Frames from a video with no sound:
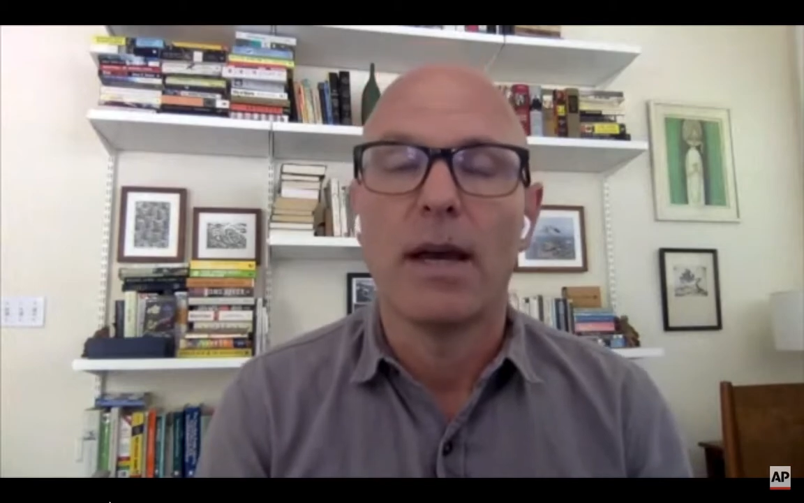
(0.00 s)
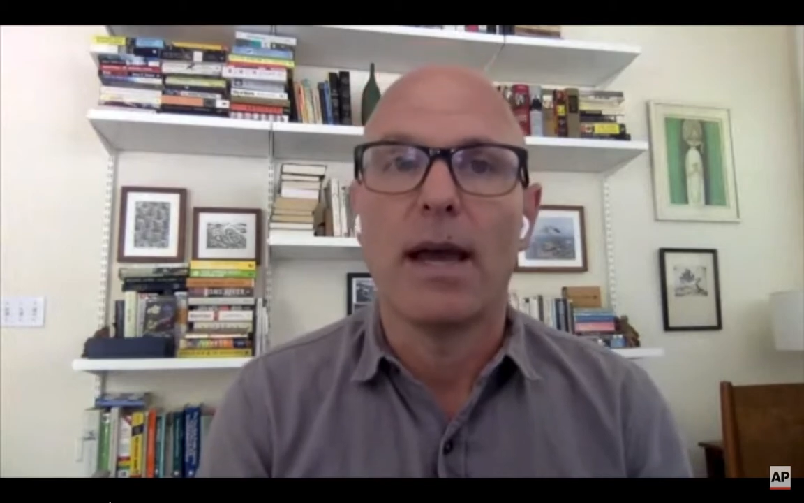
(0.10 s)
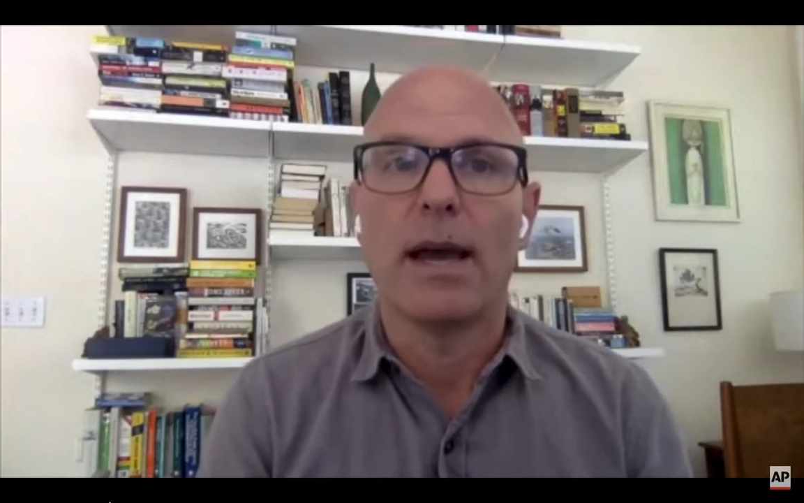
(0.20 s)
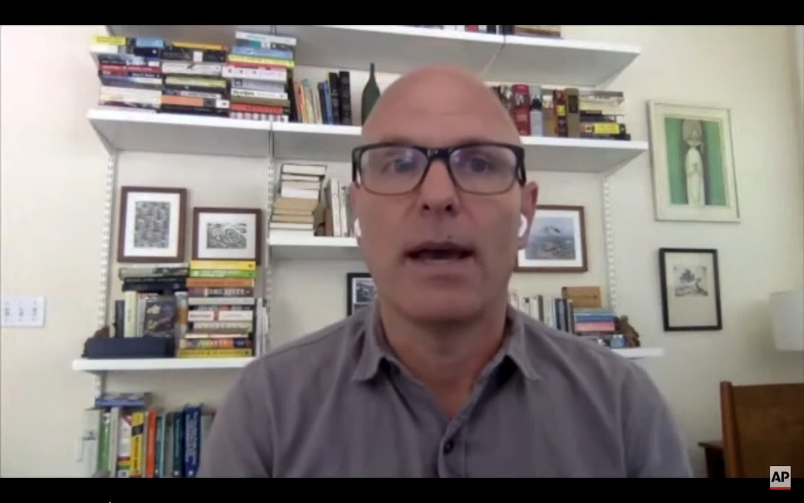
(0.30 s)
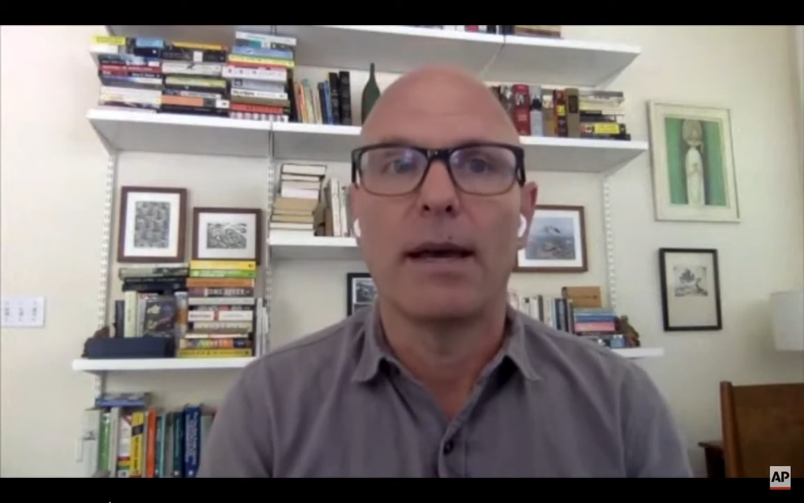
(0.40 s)

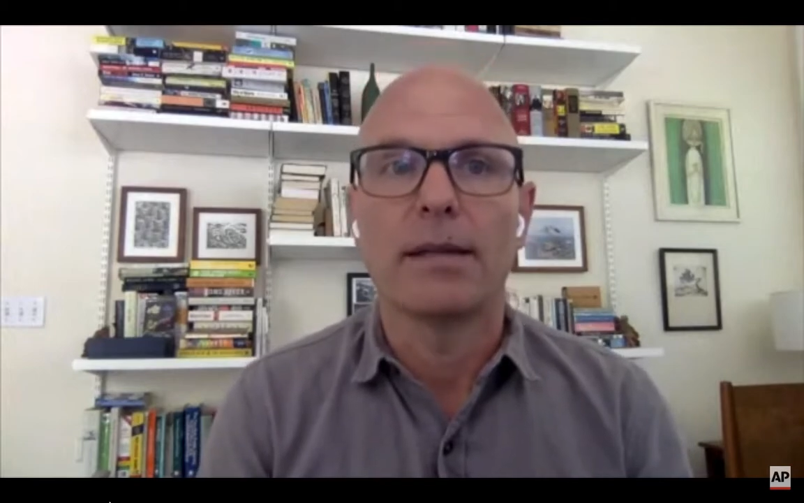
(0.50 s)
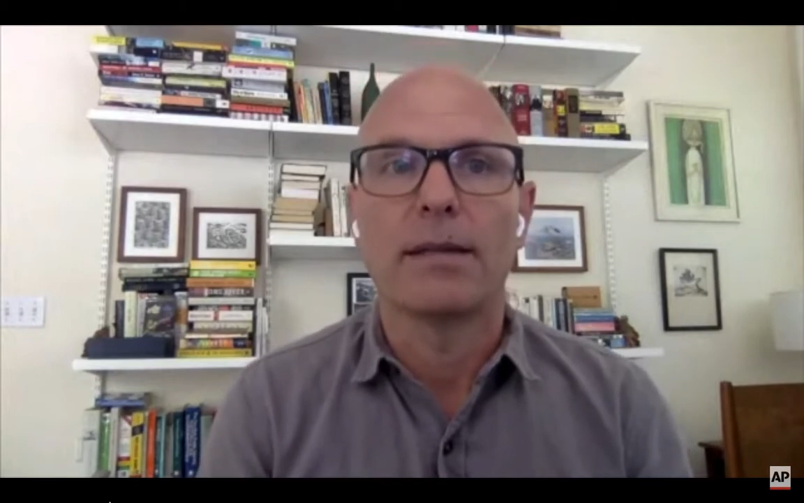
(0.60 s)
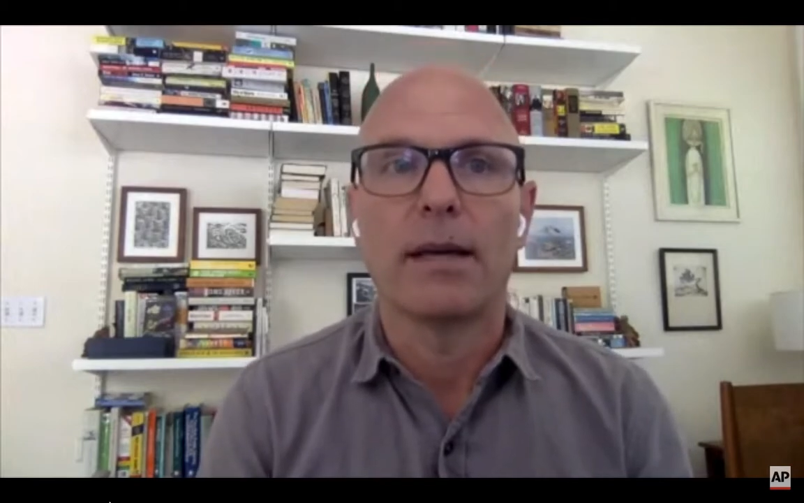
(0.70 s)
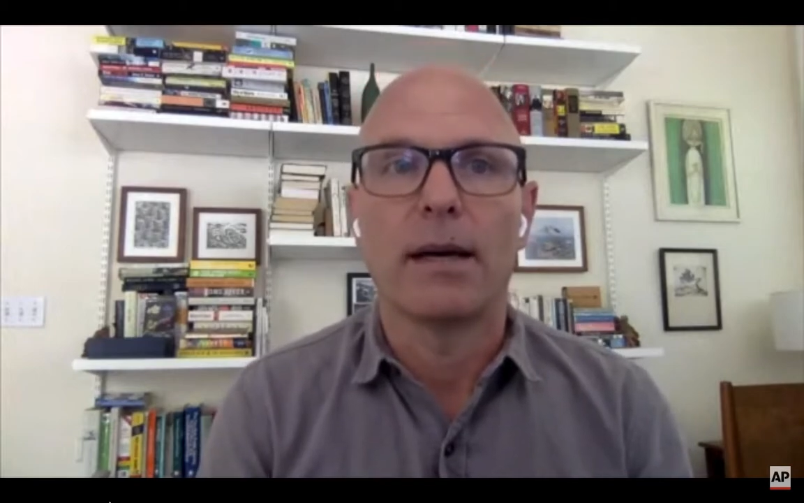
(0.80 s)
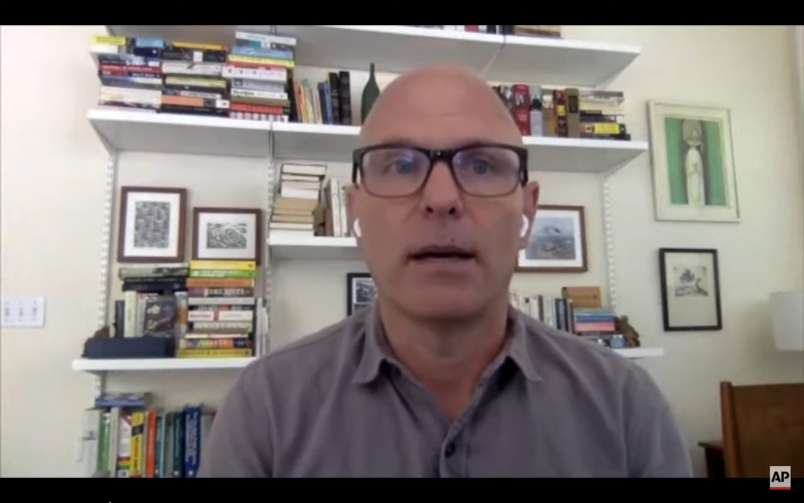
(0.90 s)

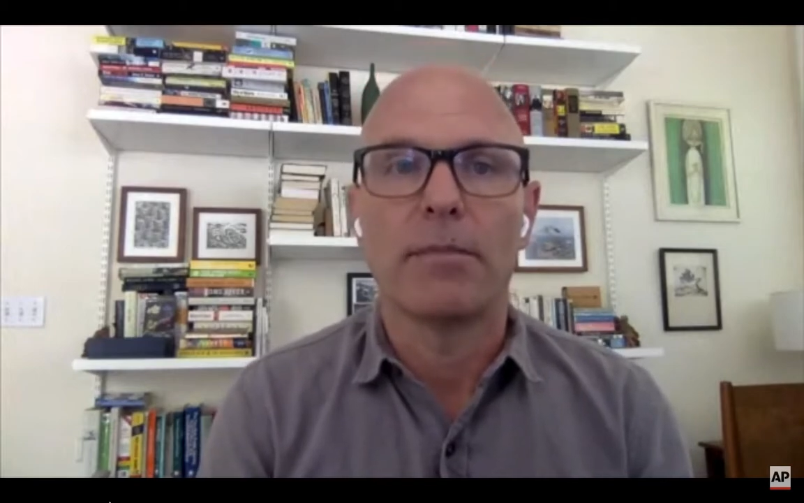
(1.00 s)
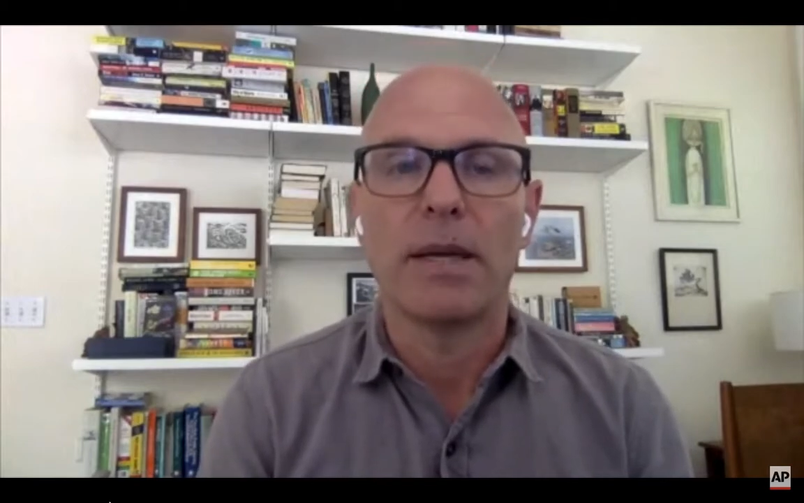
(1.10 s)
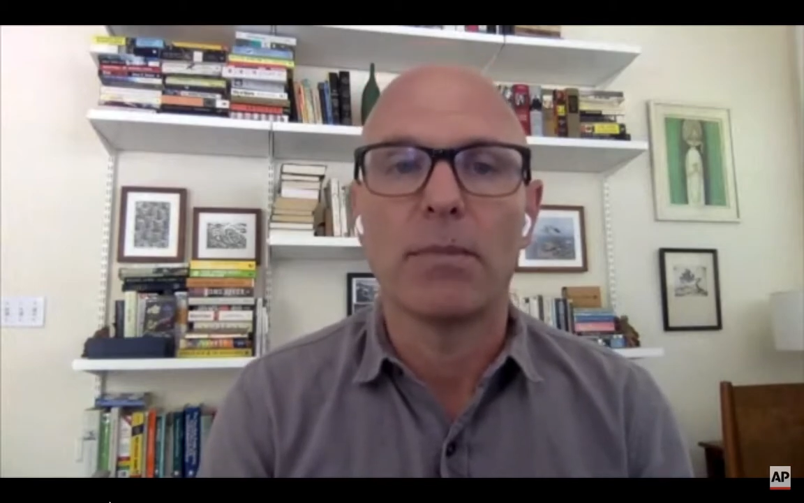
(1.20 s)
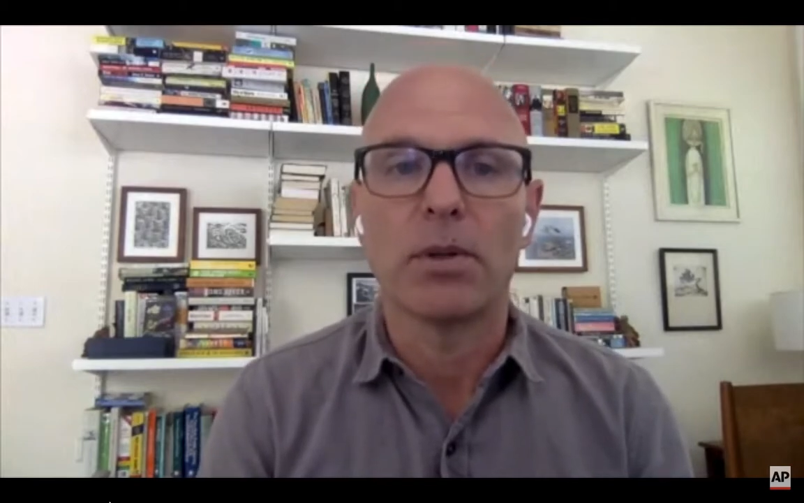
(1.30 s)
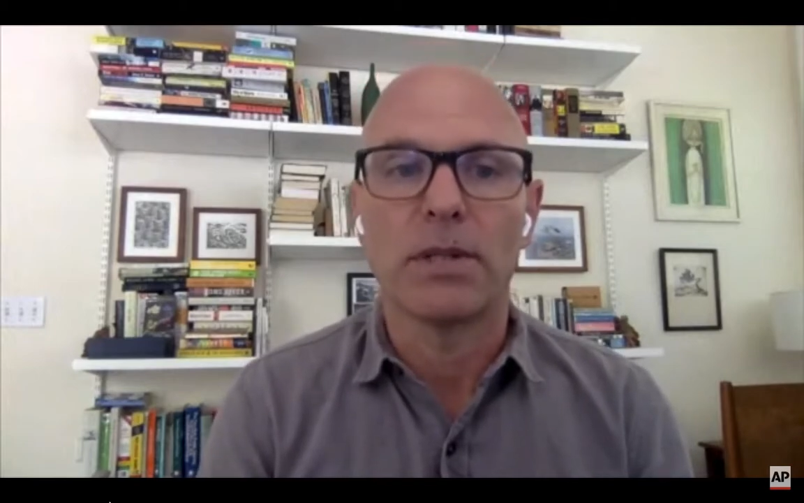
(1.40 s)
And
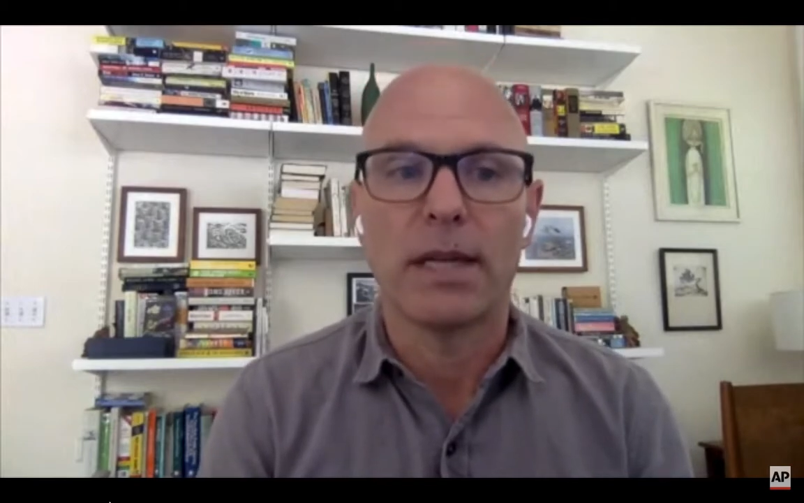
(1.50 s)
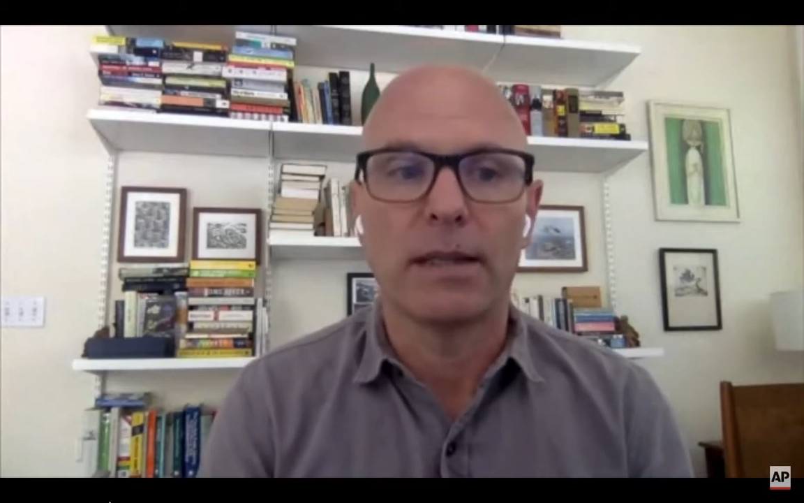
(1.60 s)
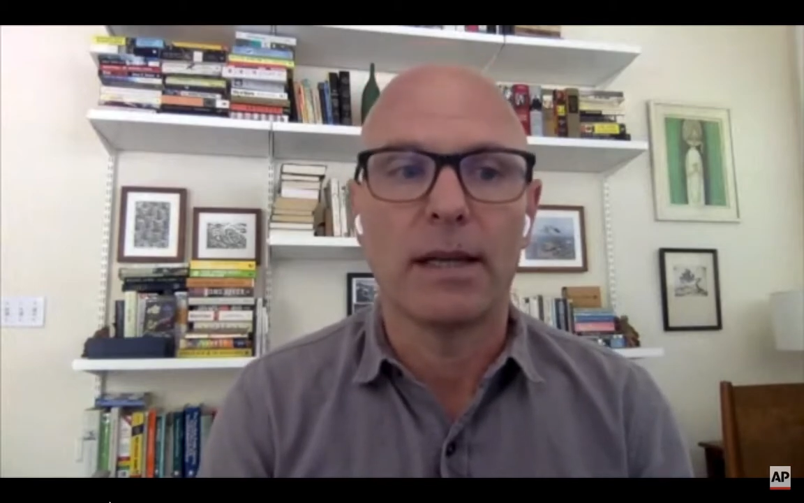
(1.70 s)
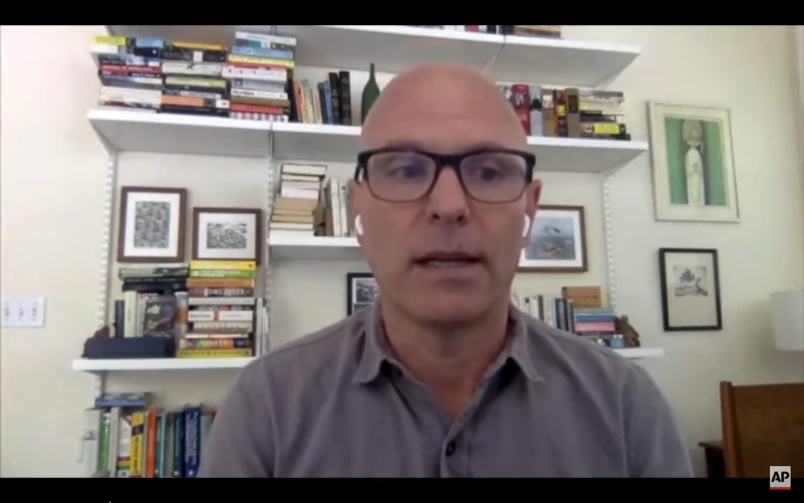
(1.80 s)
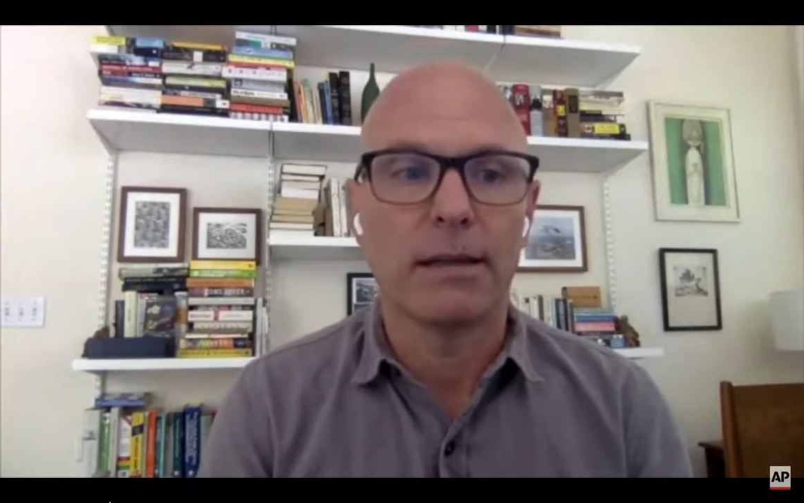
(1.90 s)
people
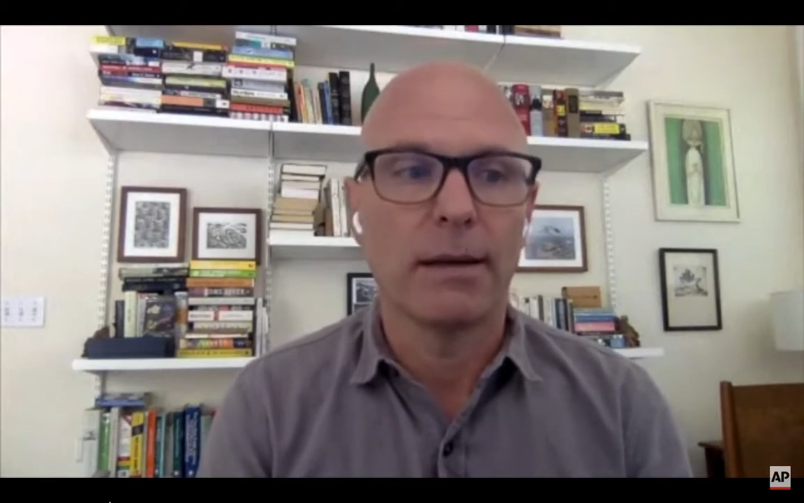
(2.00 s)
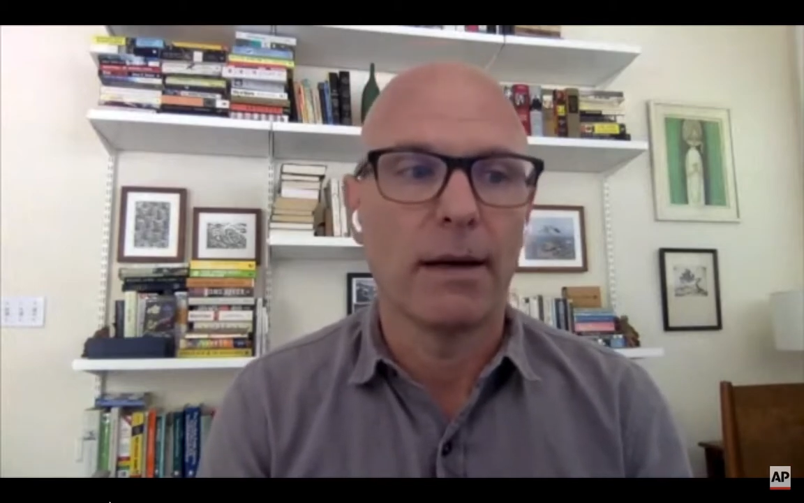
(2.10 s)
said that